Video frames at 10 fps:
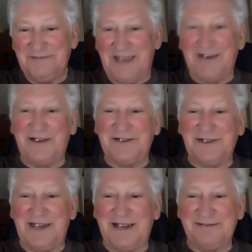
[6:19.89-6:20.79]
Hang on to
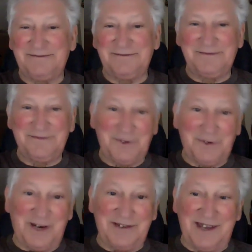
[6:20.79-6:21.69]
that.
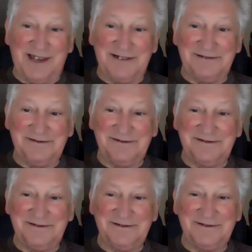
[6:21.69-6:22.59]
Create that.
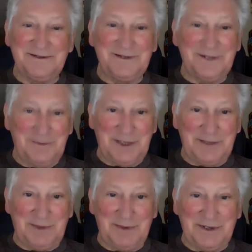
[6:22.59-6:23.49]

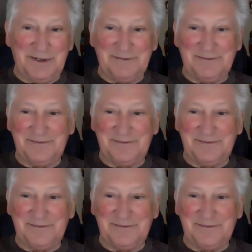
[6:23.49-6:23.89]
Peace be with you.